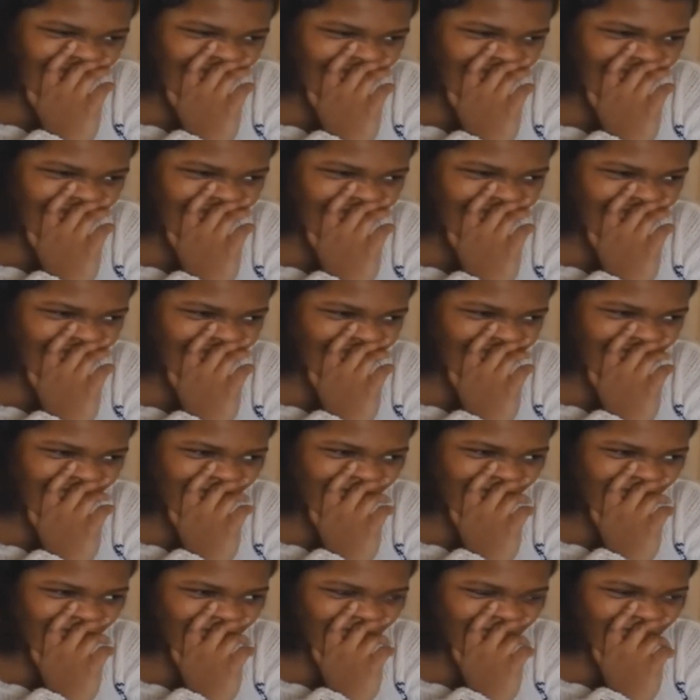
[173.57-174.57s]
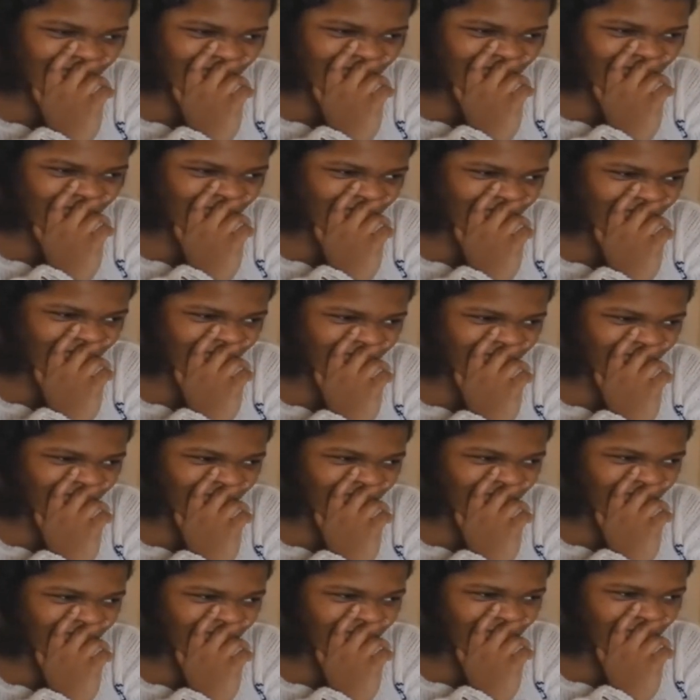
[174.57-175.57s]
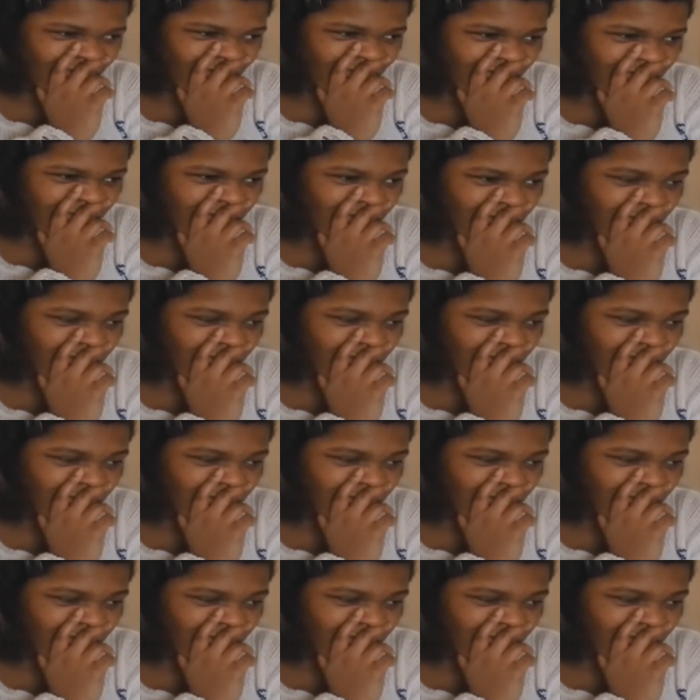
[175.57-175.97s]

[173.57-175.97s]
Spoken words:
[no speech]